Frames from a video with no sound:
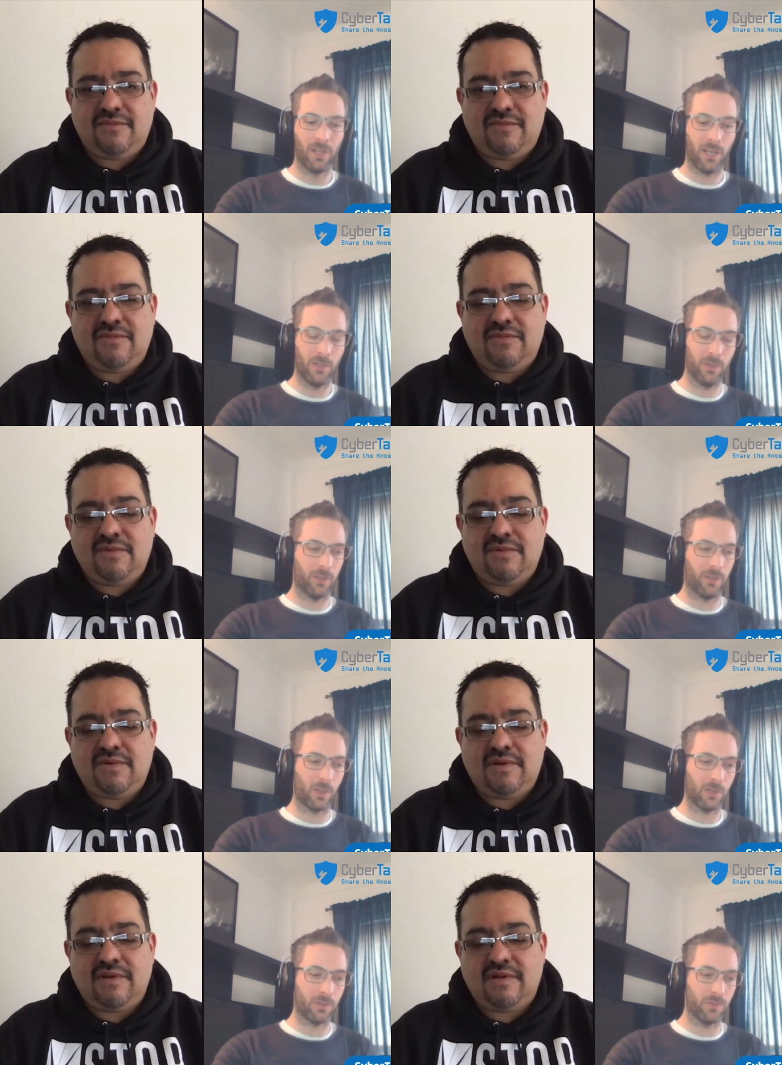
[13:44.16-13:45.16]
Speaker 1: you I talked
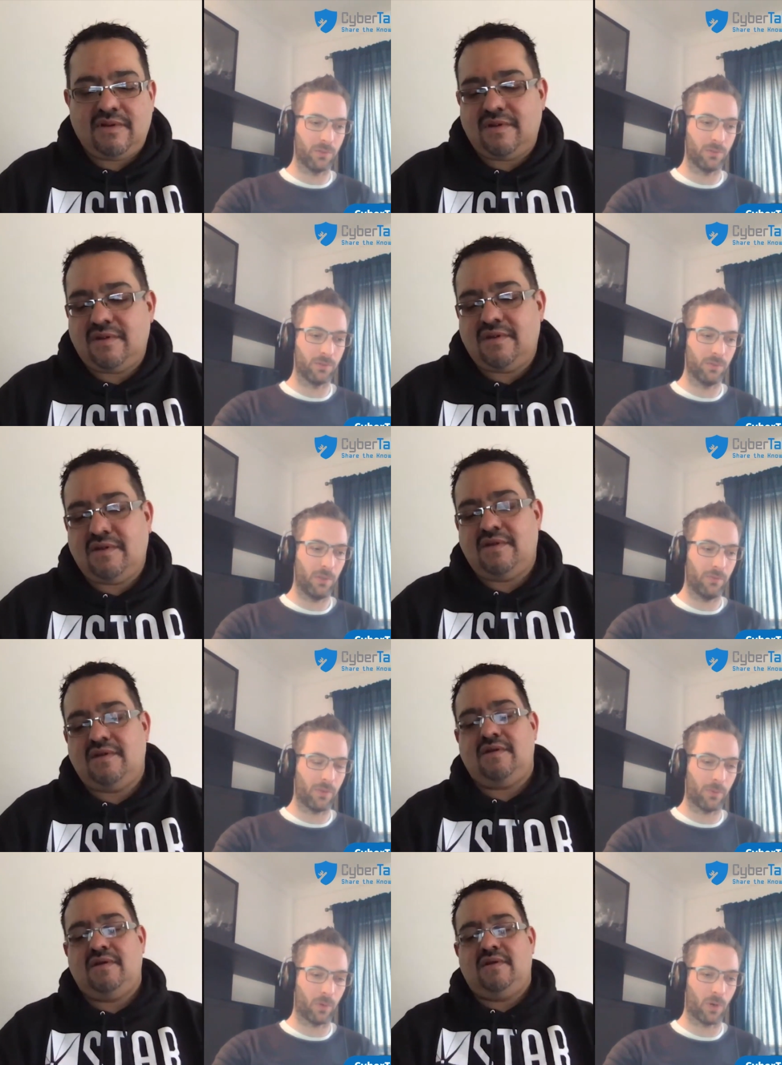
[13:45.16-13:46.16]
to I've come
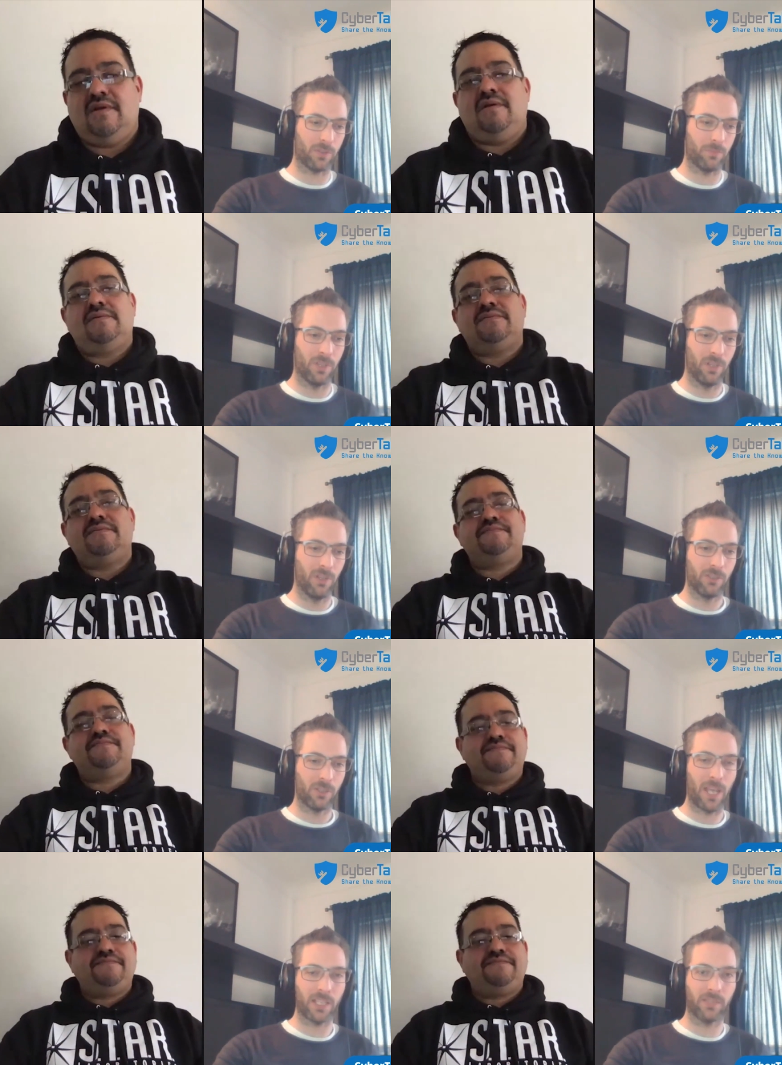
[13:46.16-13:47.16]
across some some
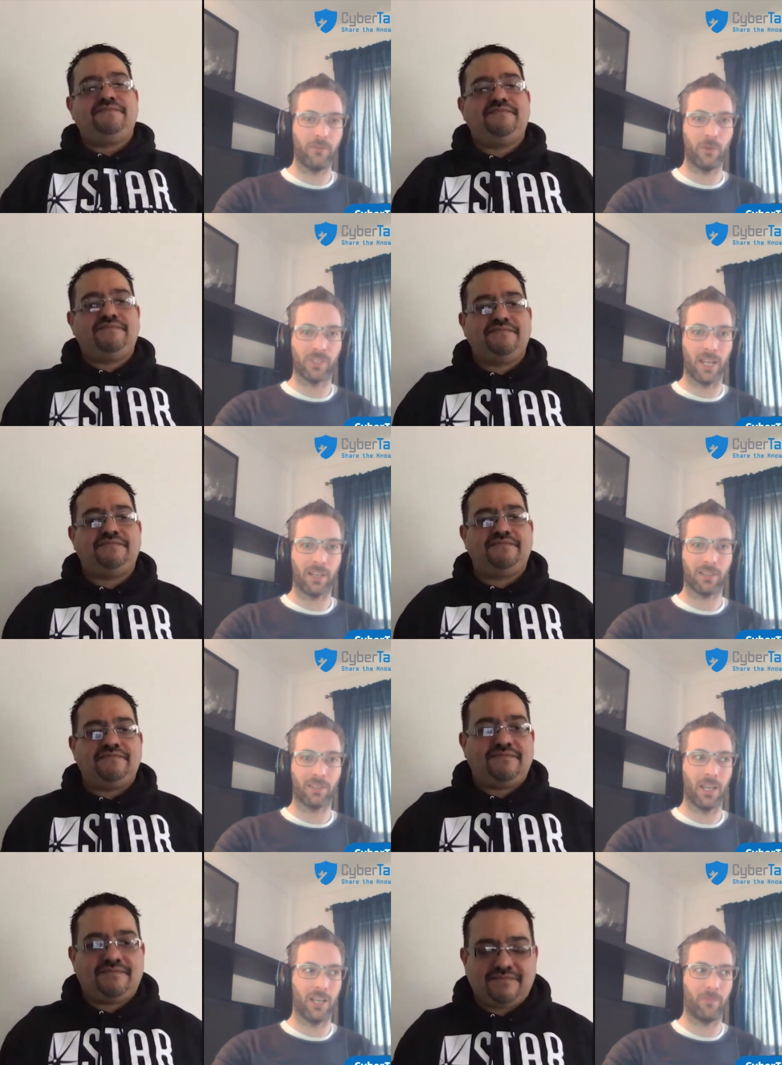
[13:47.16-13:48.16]
heads of infosec
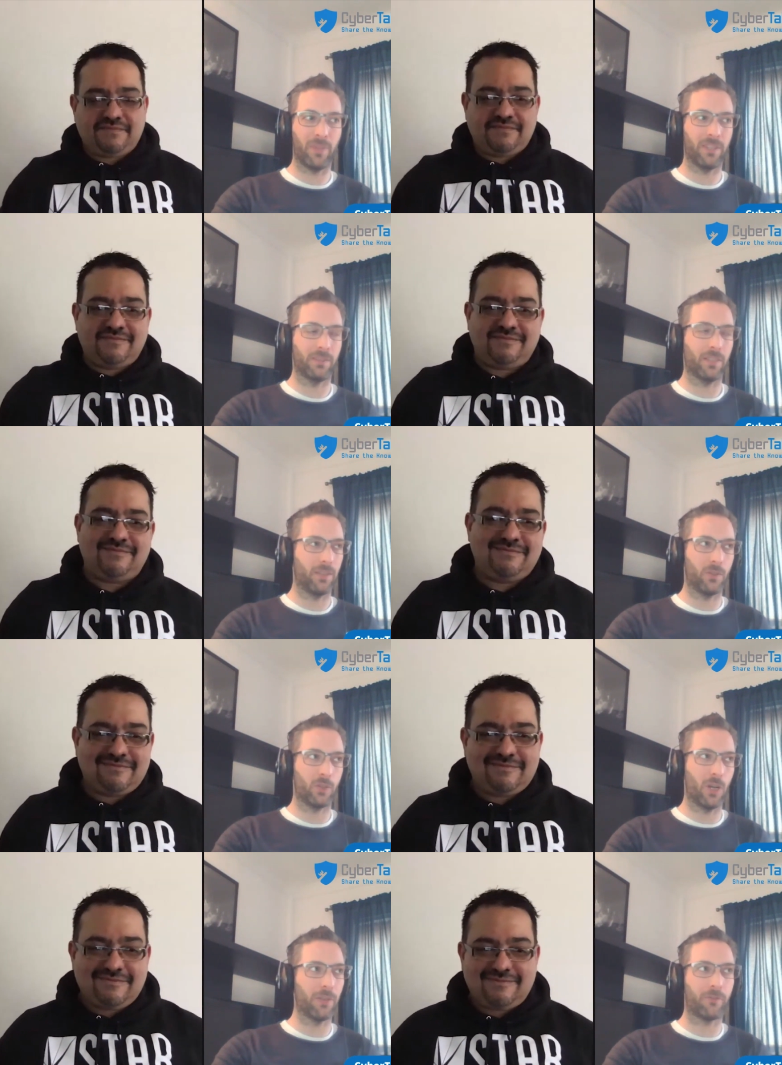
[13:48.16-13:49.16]
and they've been in their job
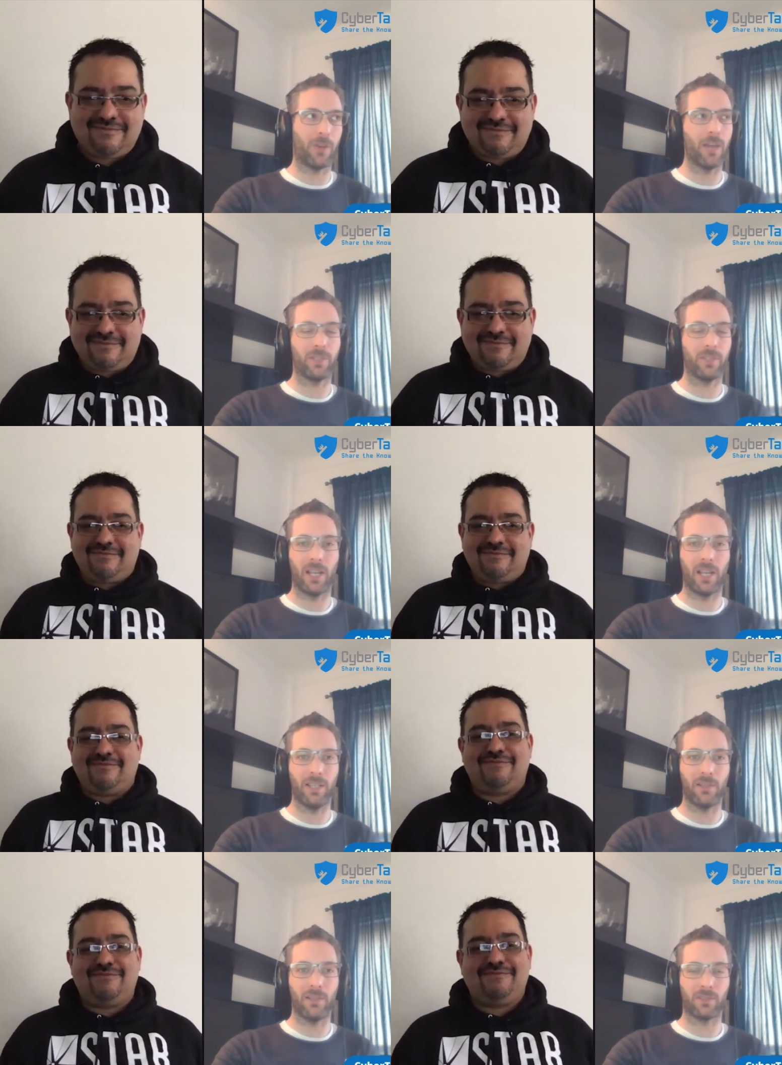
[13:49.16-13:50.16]
like five to ten
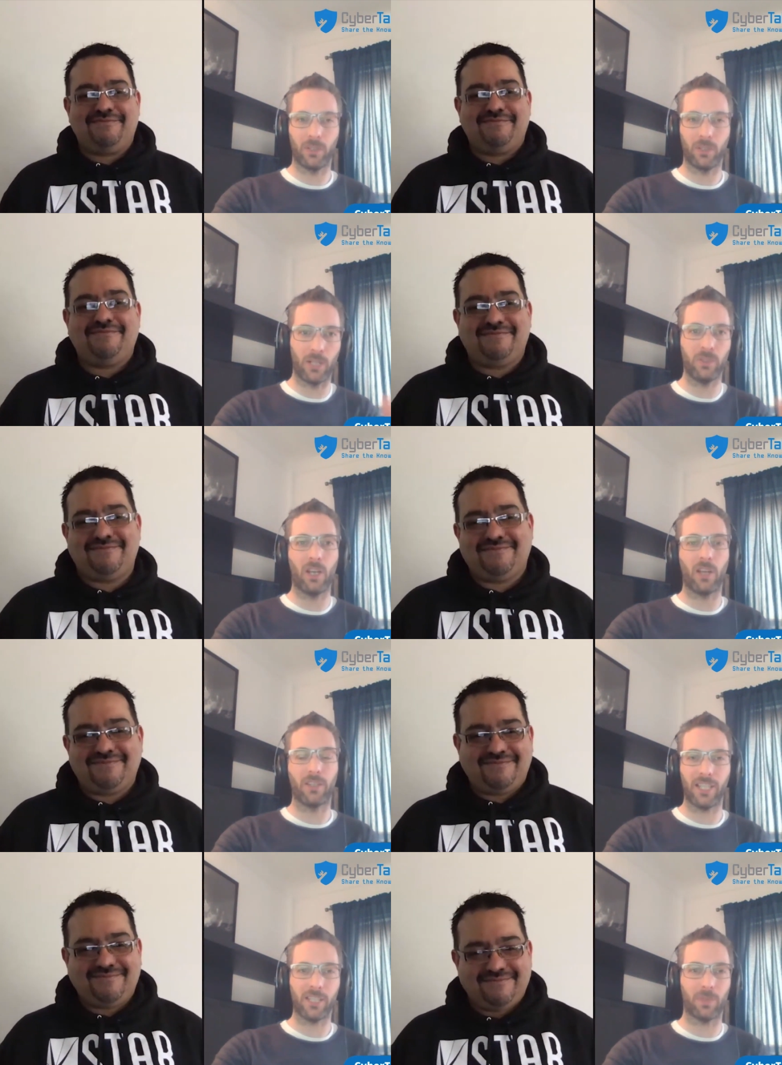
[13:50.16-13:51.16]
years. I do, I do the odd
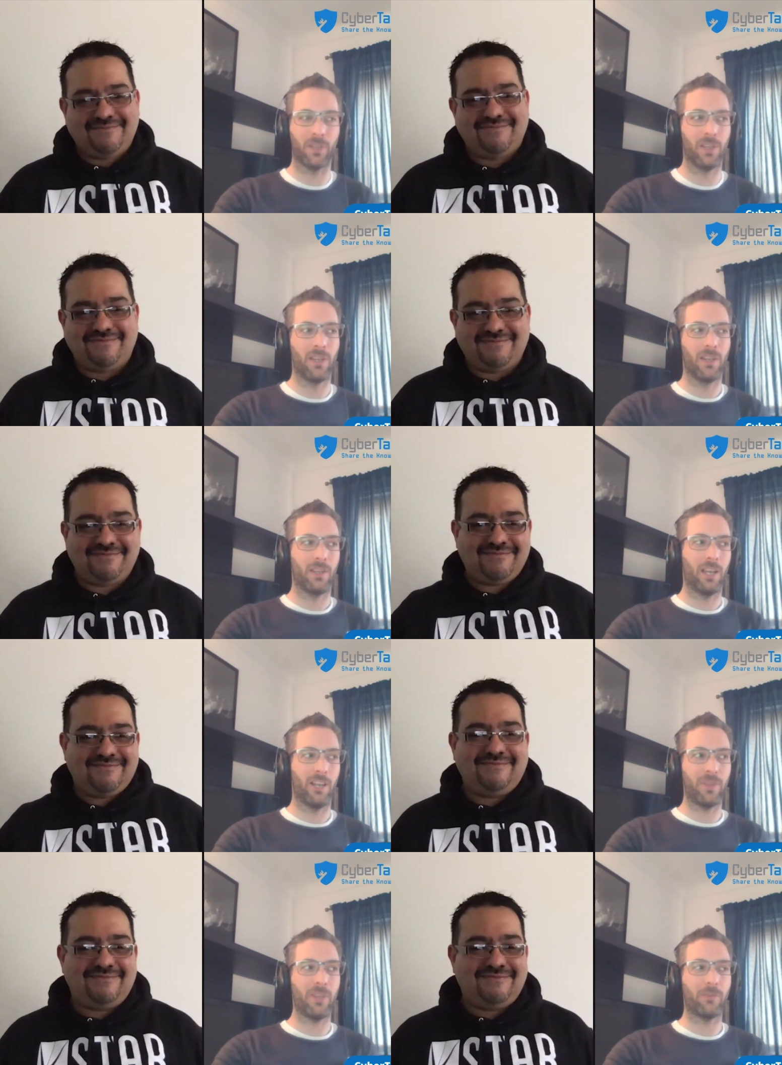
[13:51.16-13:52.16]
assessment and they've
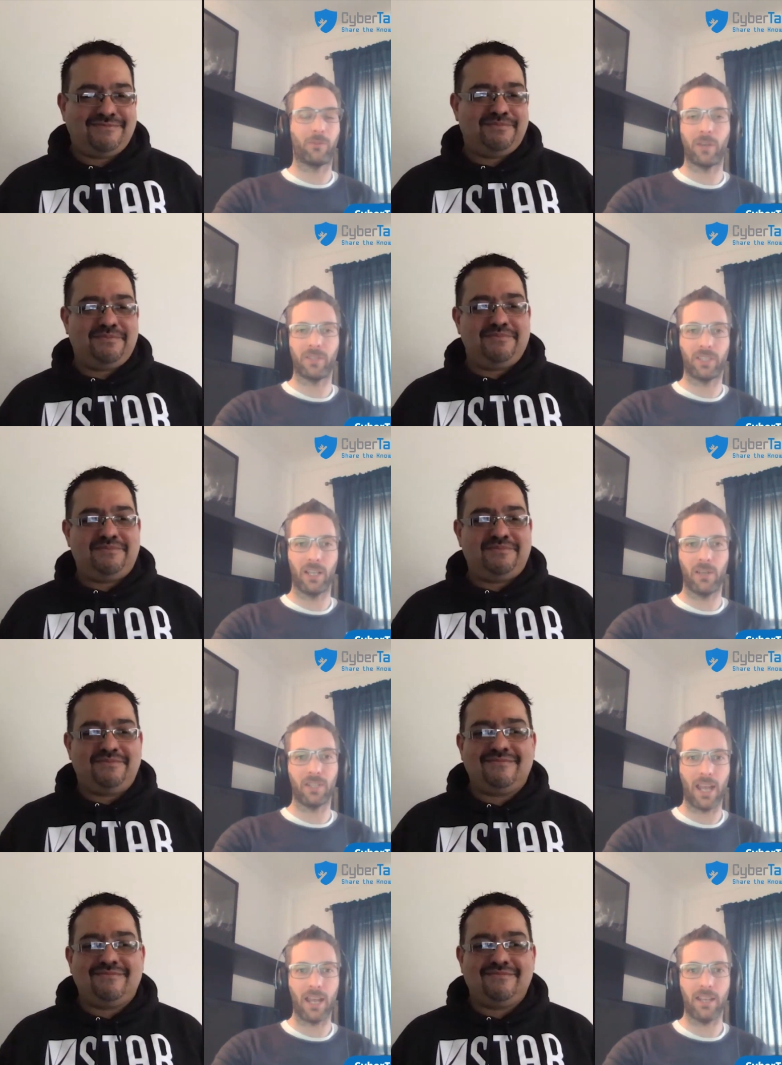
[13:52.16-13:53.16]
been there for five to ten years. They
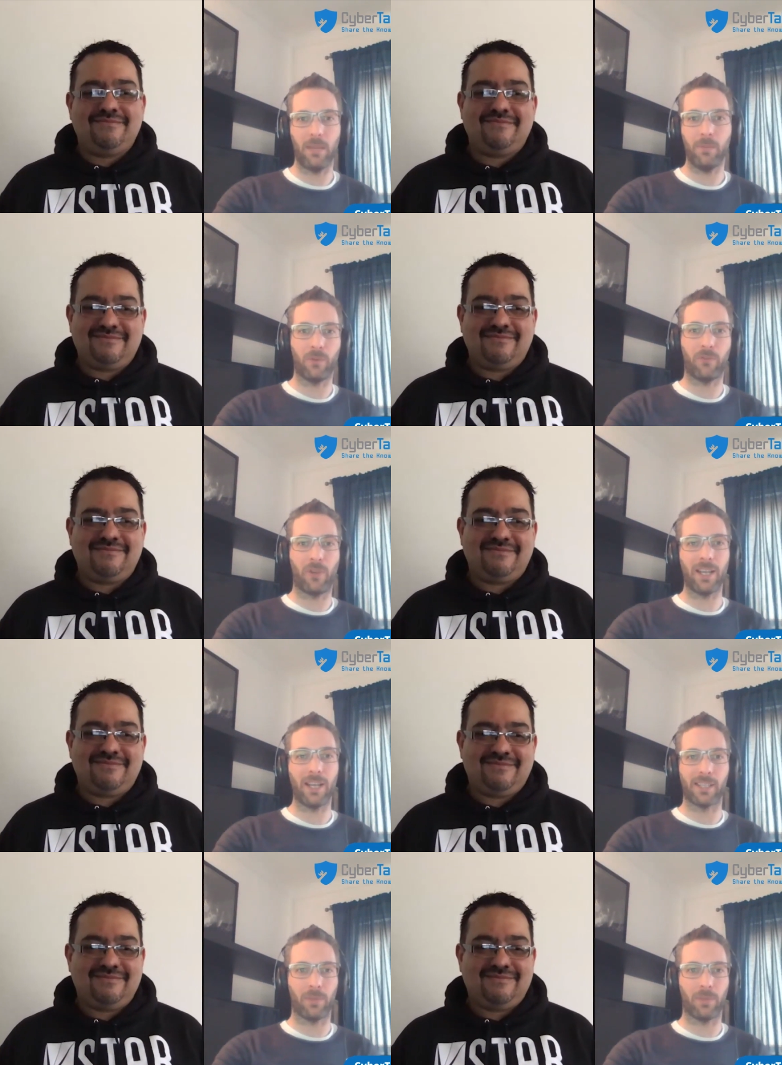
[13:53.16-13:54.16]
can't name me what finance
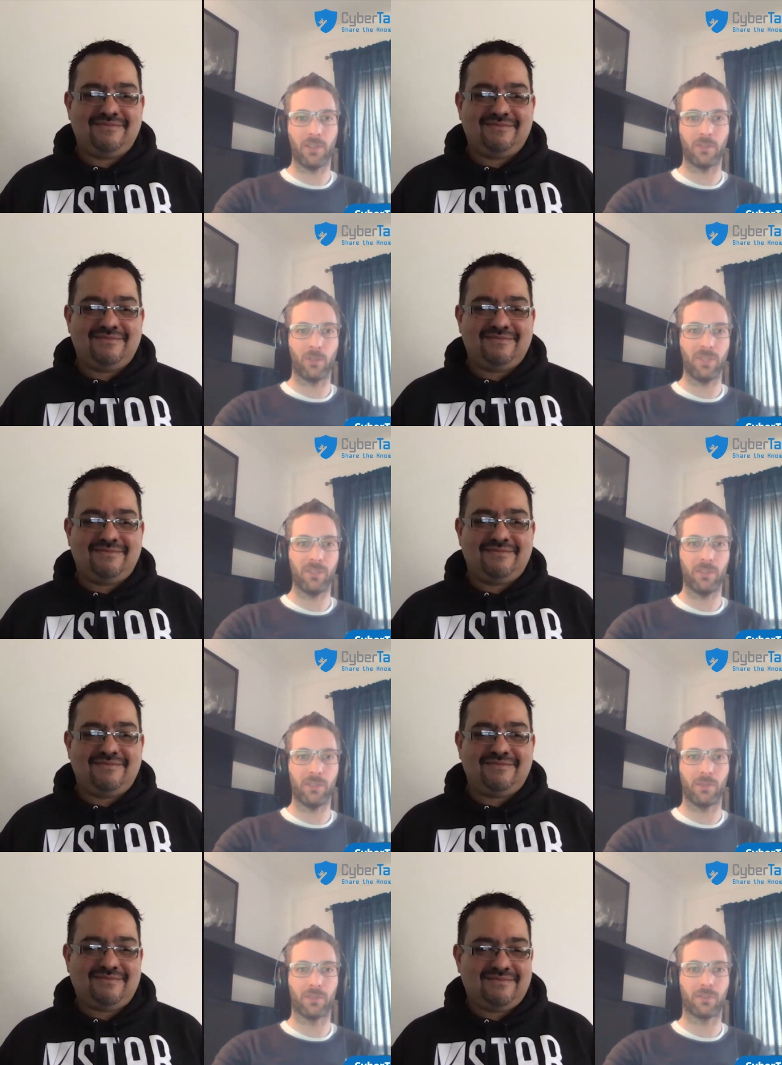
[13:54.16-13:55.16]
application their business
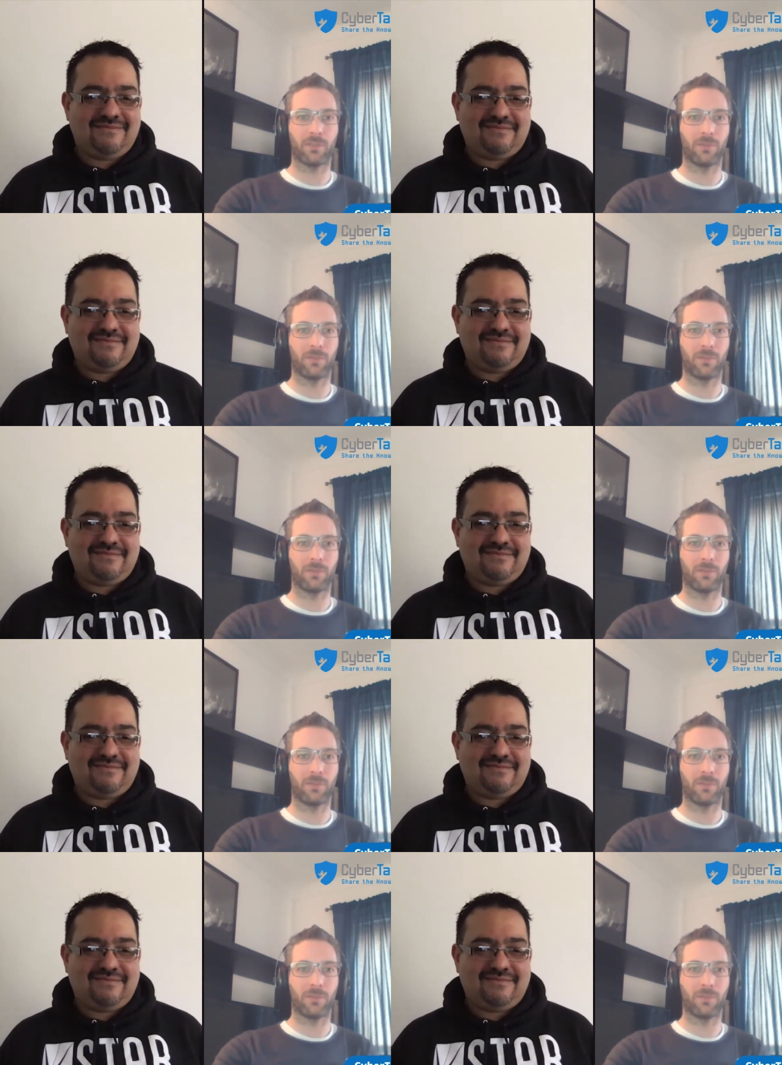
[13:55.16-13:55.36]
uses.